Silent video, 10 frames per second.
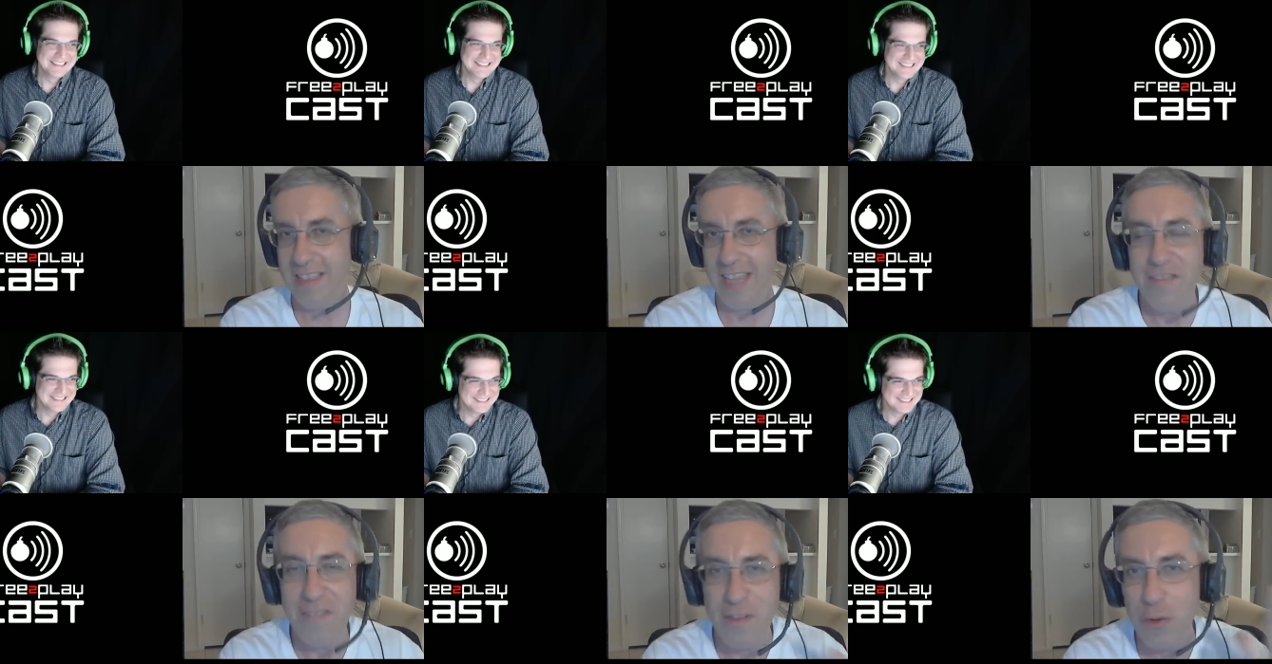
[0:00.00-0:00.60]
Speaker 1: The
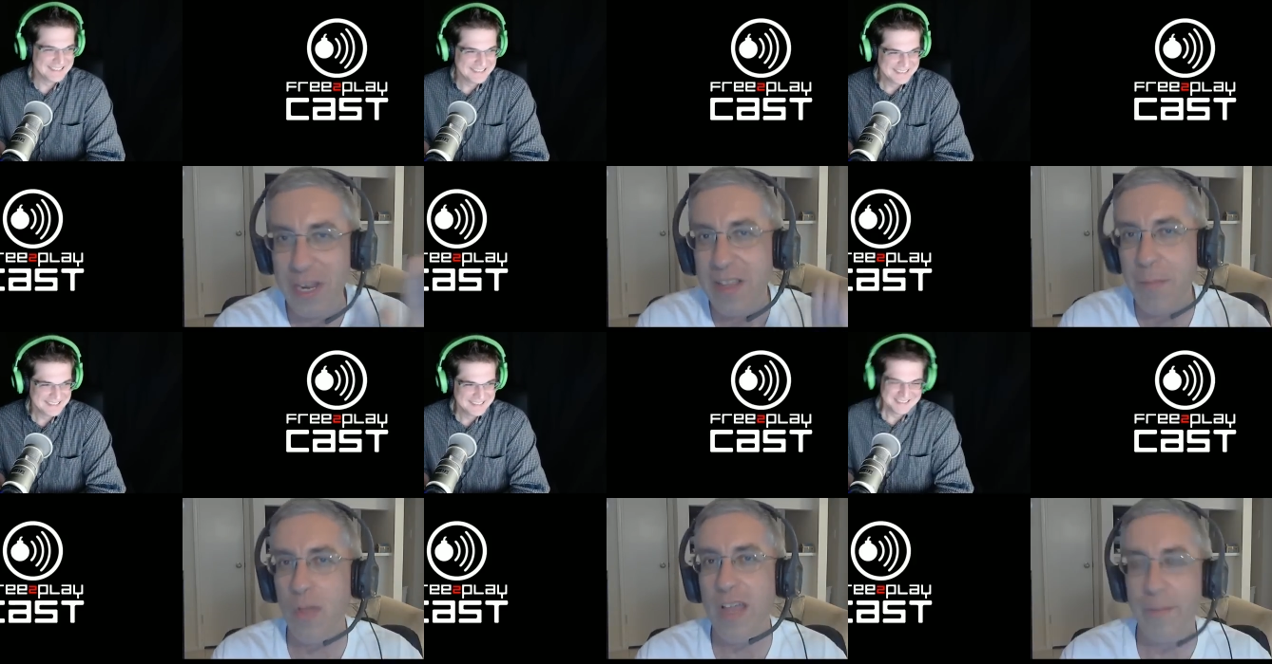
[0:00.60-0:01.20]
instant you get into
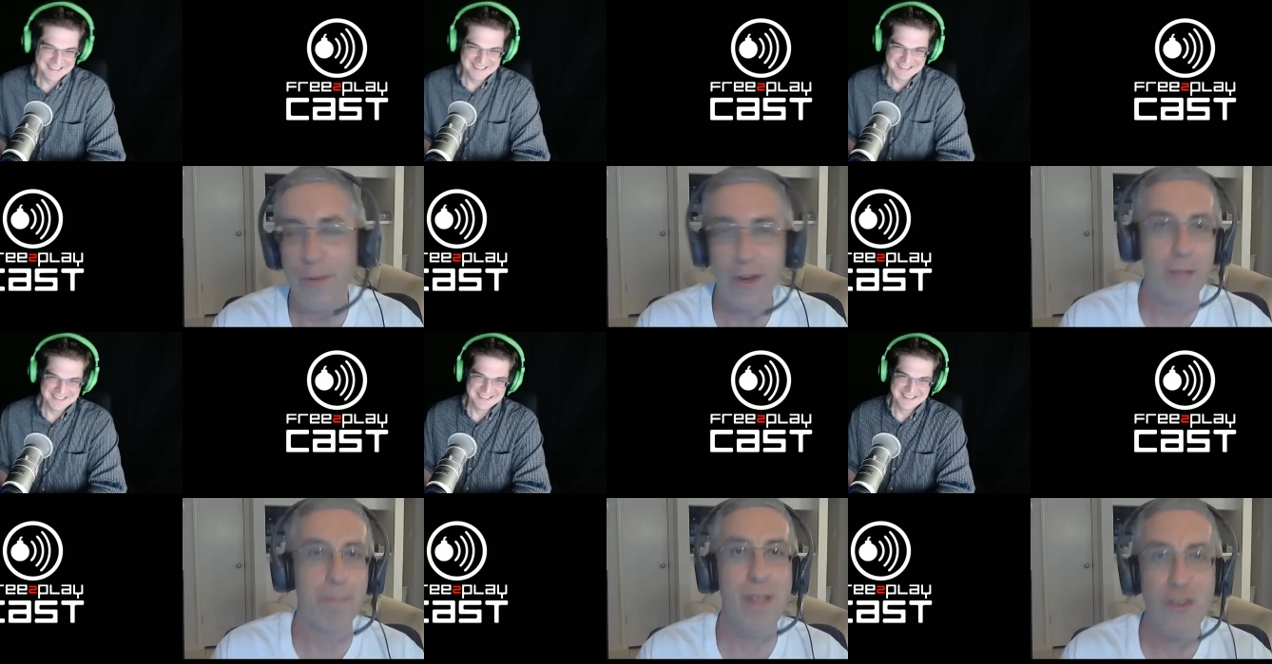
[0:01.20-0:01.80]
play them, you're going
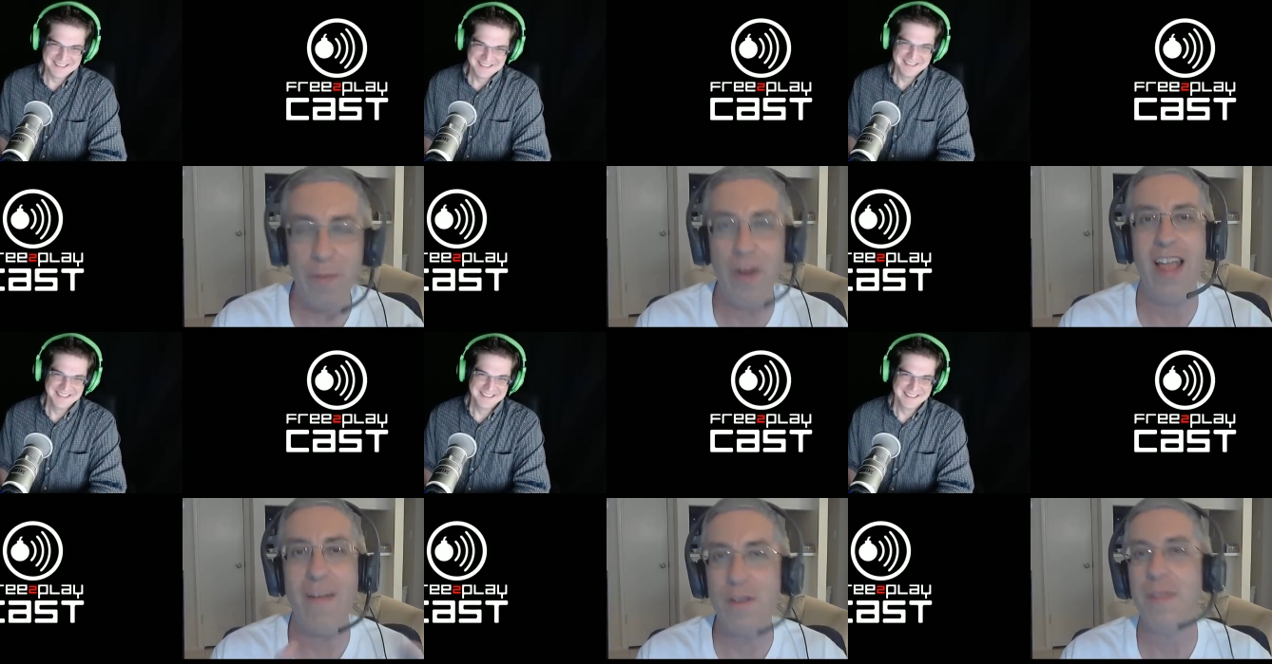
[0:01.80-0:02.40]
to bitch about
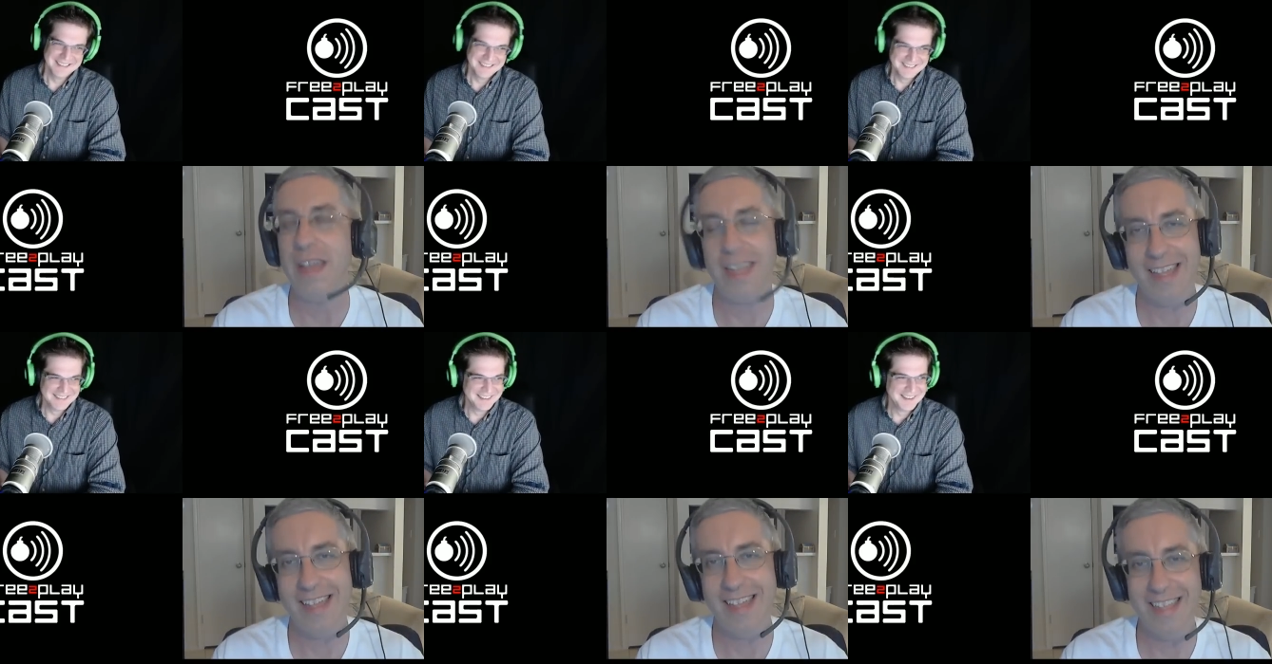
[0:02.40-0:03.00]
everything.
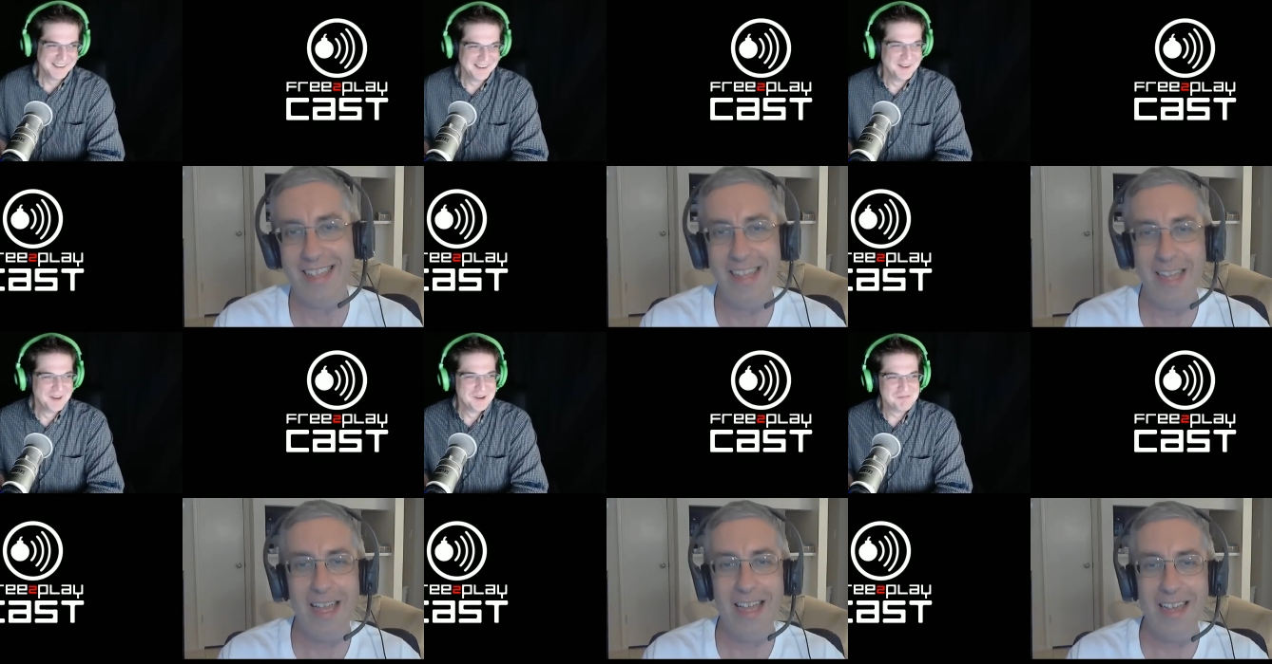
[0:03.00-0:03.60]

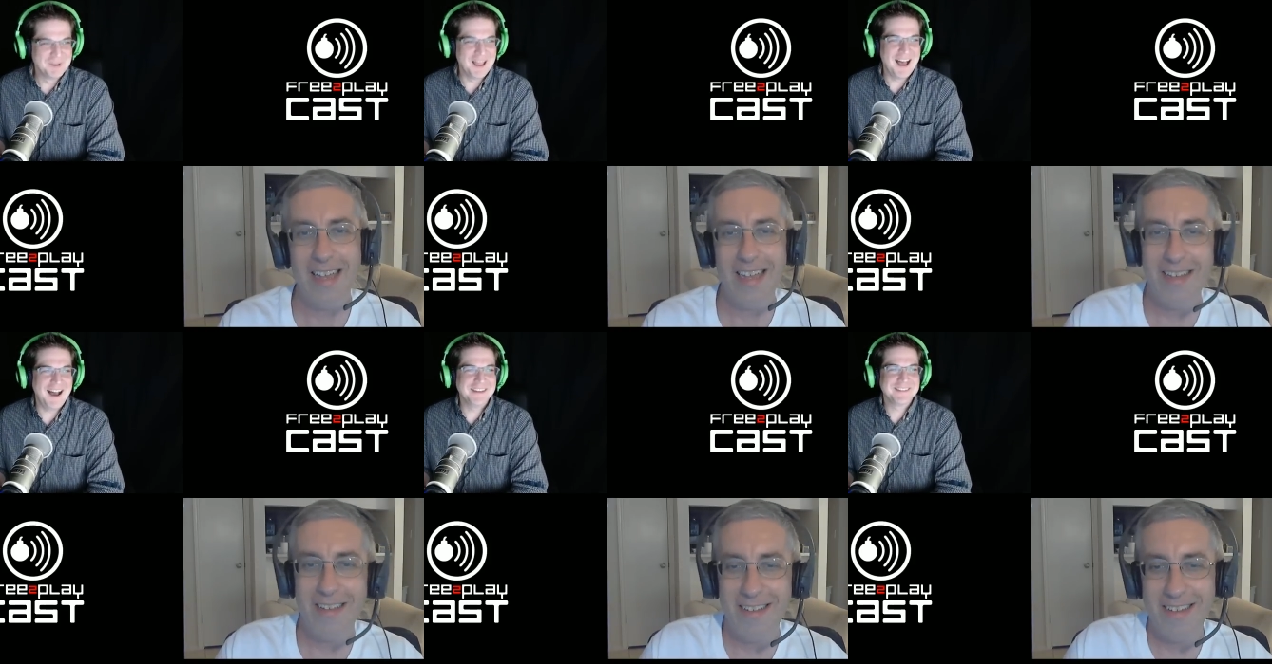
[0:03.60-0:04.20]

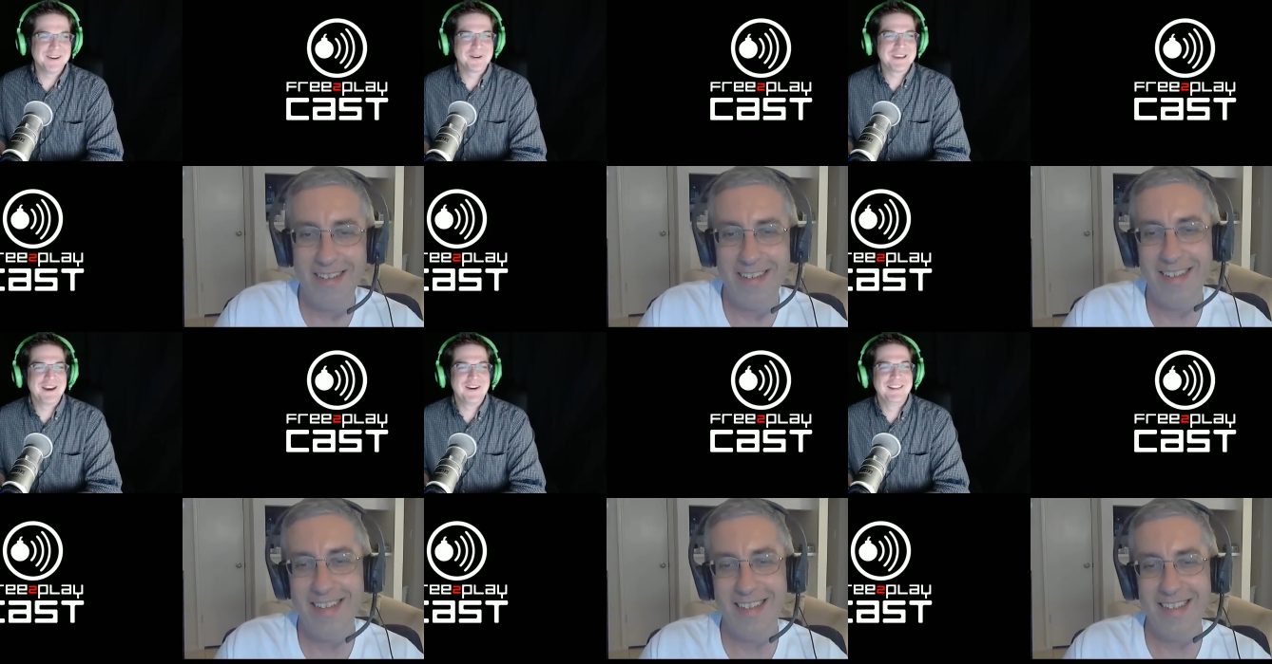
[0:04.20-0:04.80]
Speaker 2: Blah, I don't
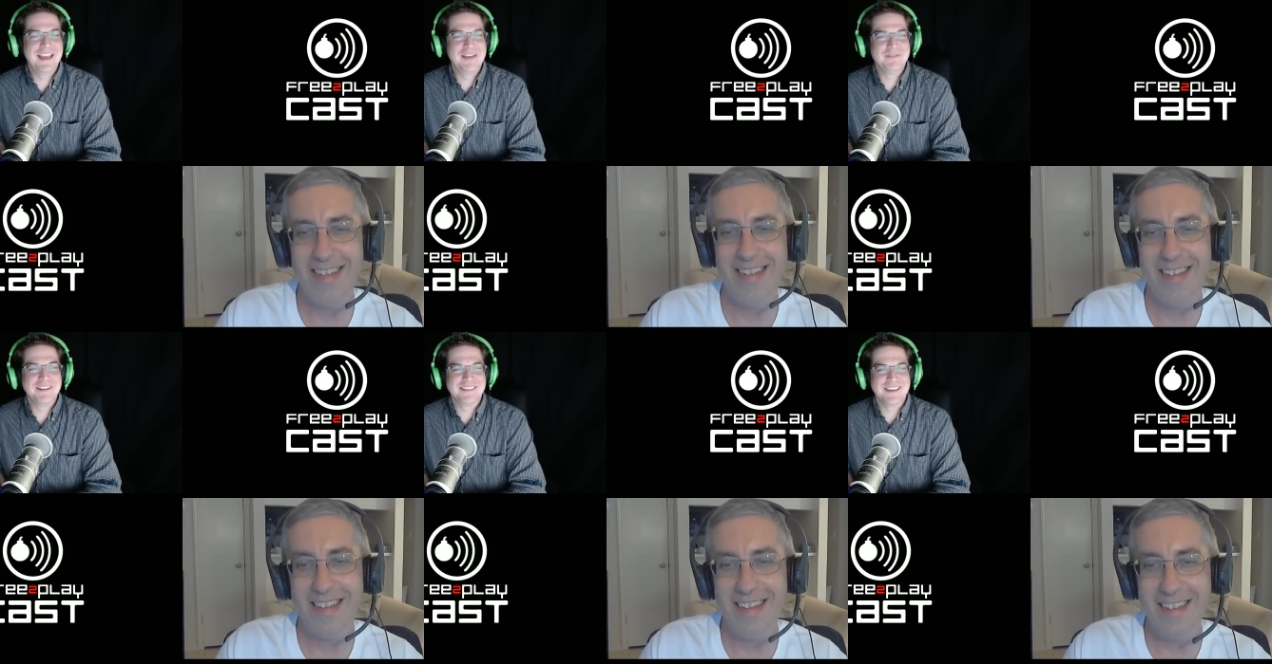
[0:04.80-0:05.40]
care
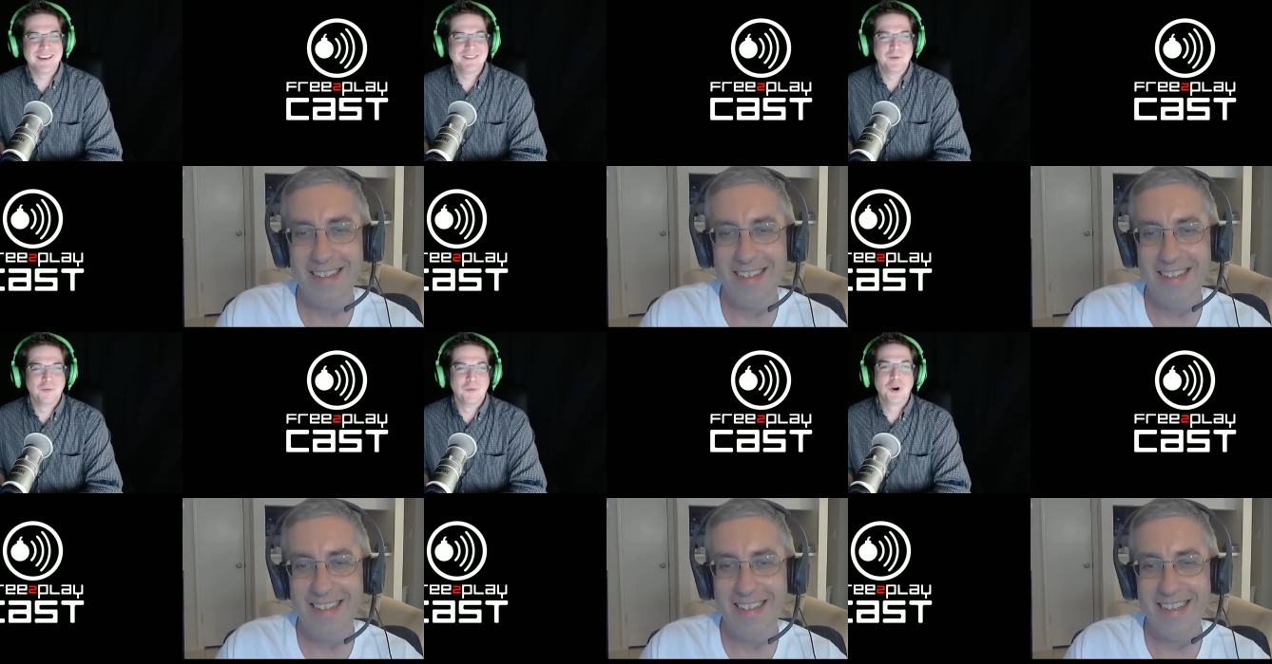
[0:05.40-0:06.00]
eleven says,
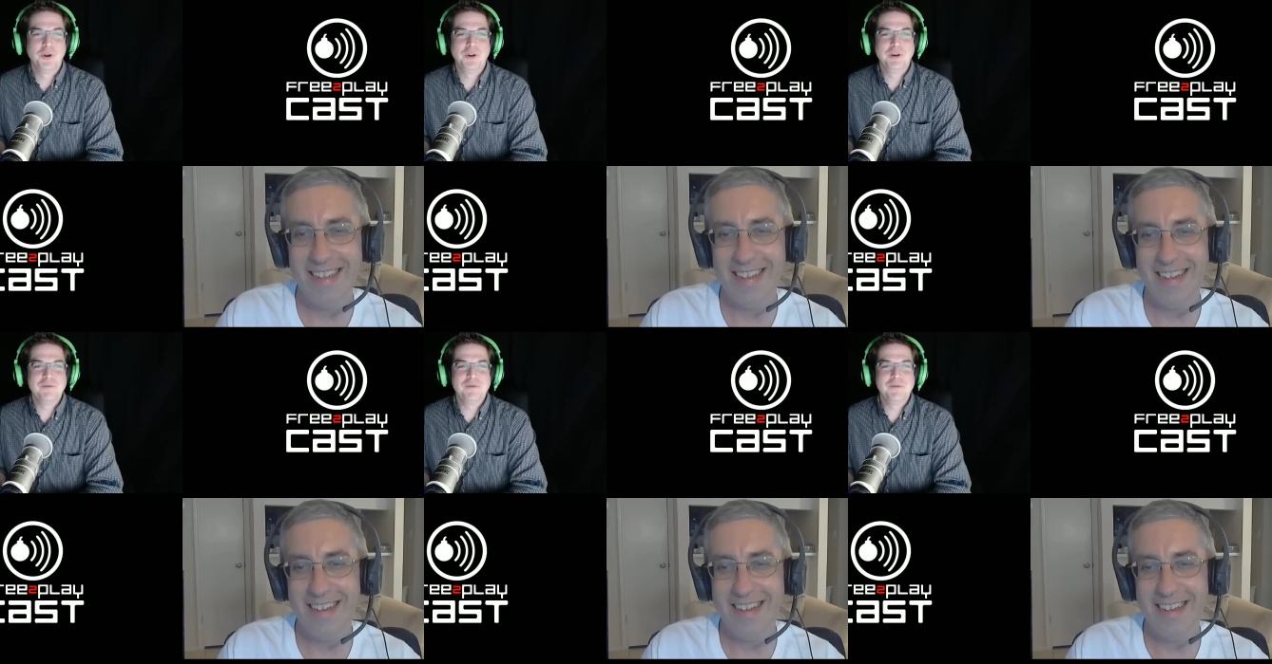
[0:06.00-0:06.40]
World of